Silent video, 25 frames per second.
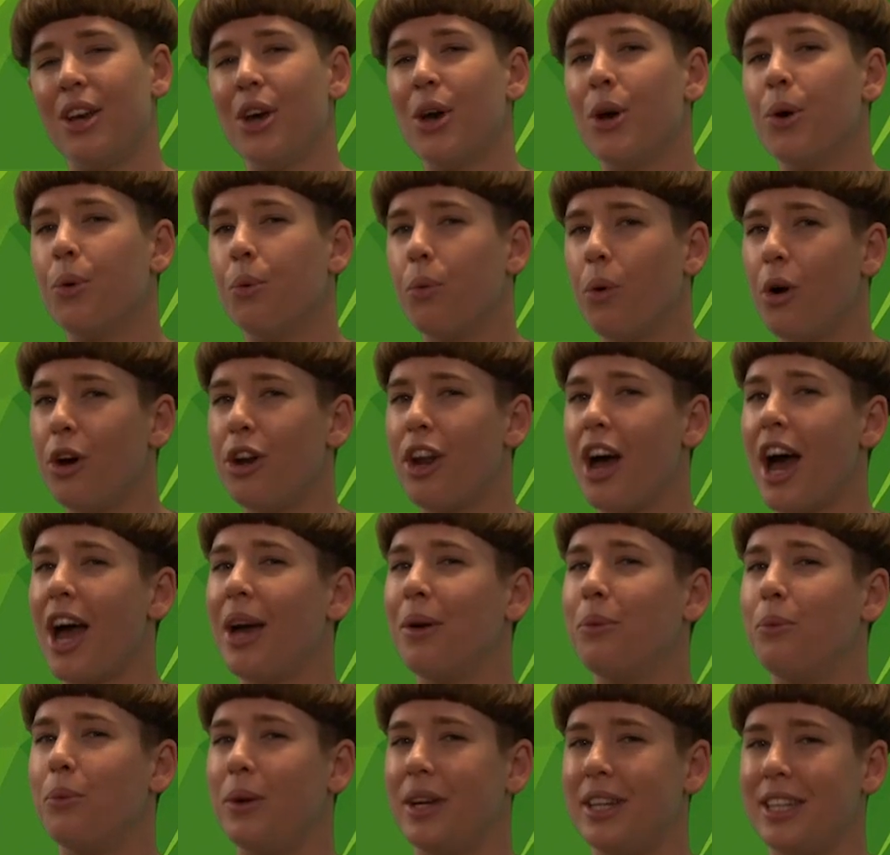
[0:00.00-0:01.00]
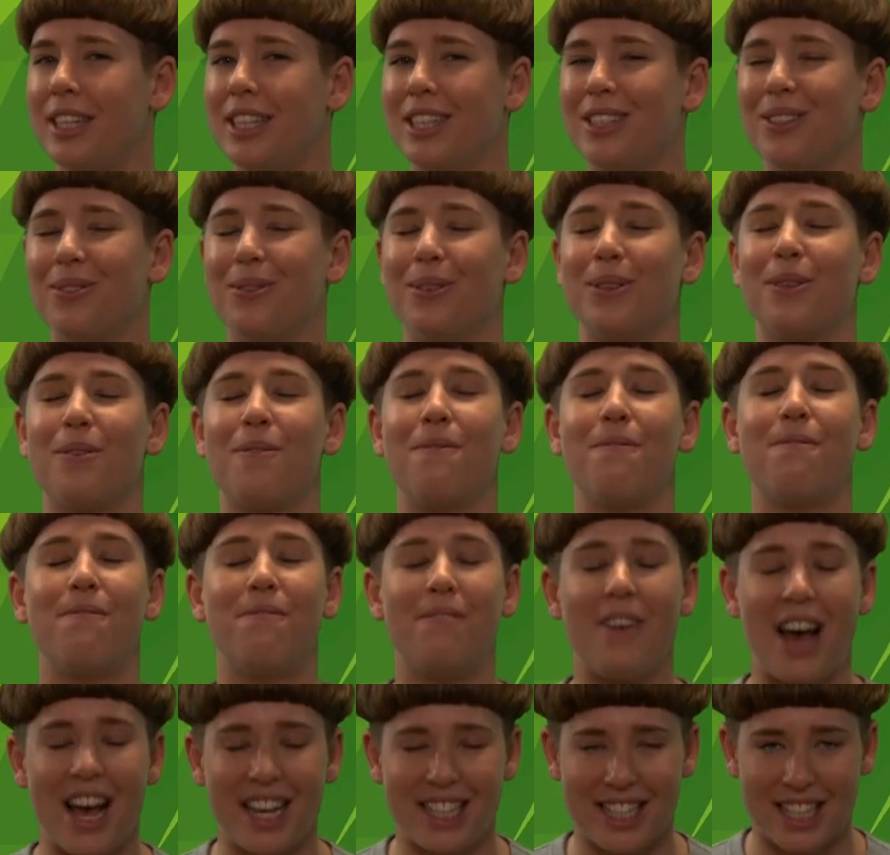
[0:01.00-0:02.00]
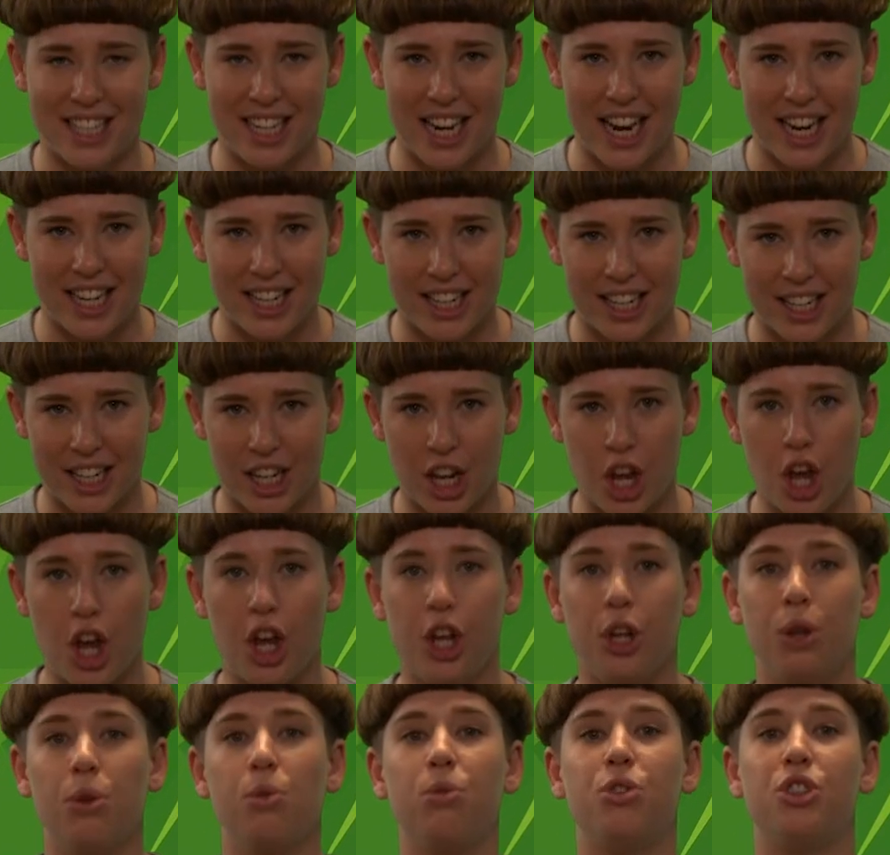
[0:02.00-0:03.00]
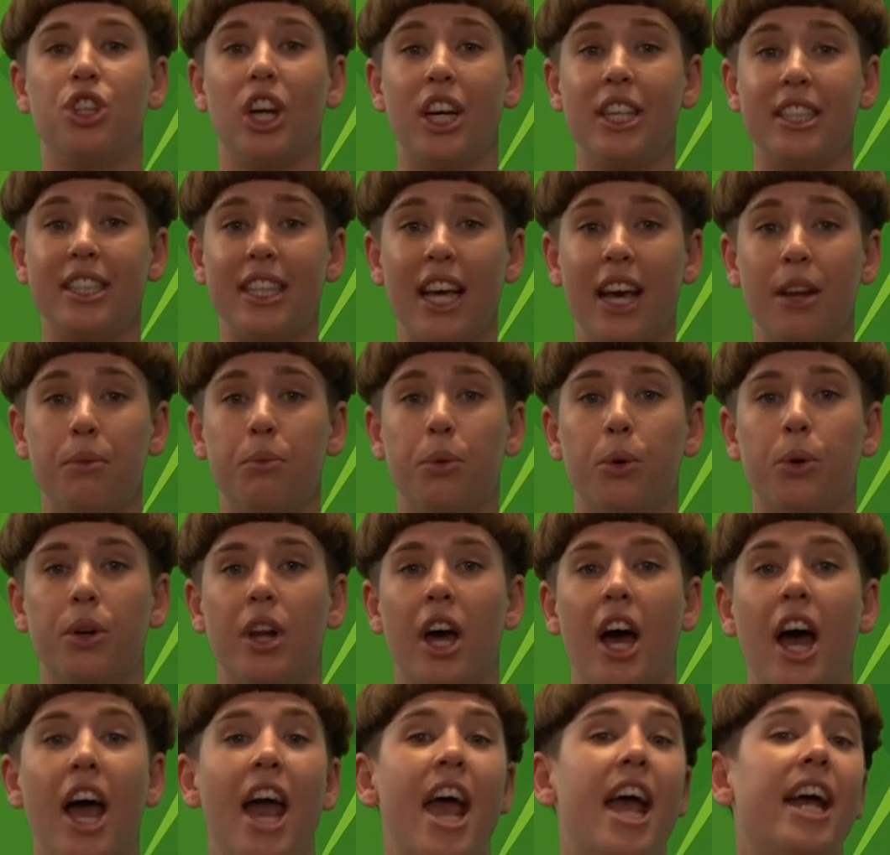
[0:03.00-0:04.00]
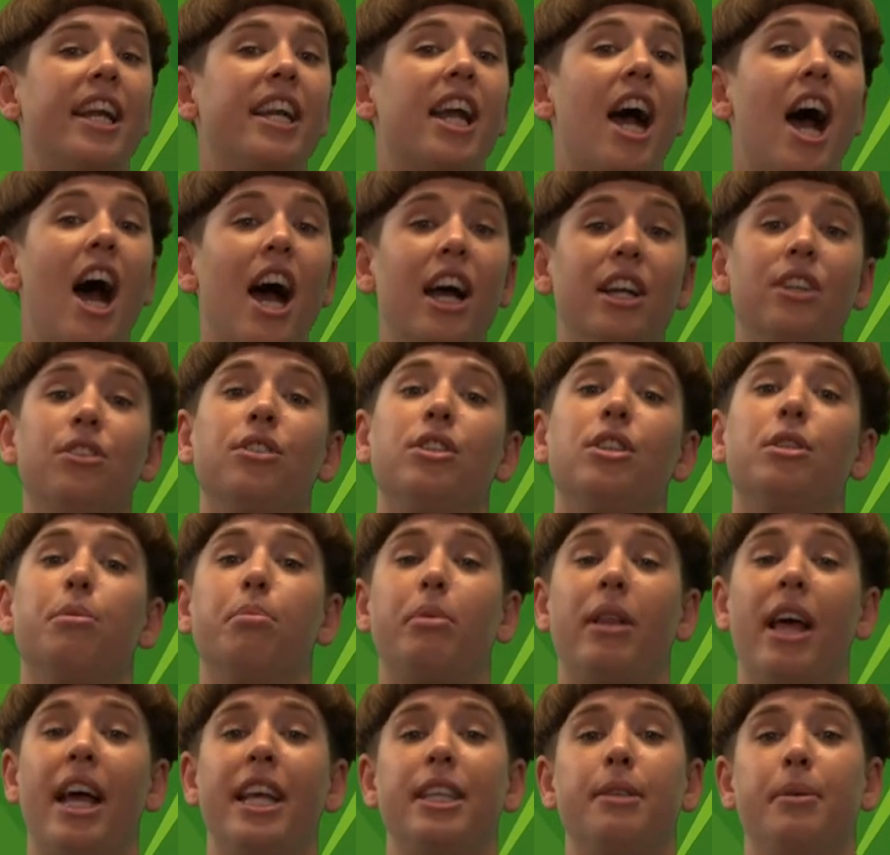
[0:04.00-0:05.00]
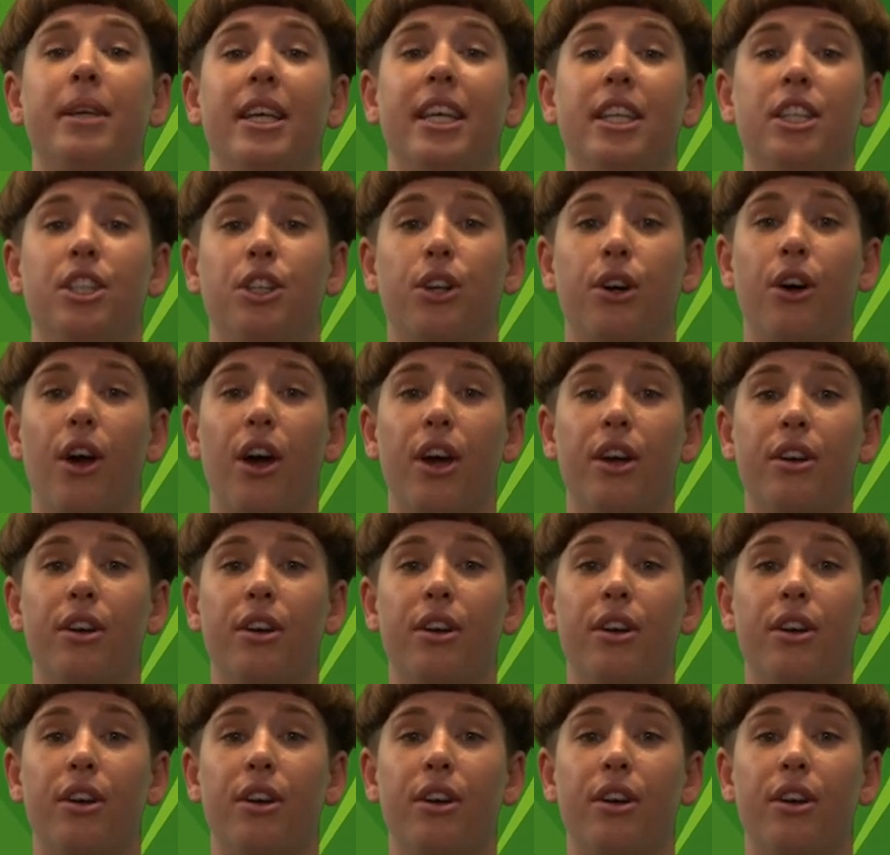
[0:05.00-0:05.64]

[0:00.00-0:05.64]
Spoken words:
What I witnessed was fascinating. You just add water and hundreds of plants begin to grow.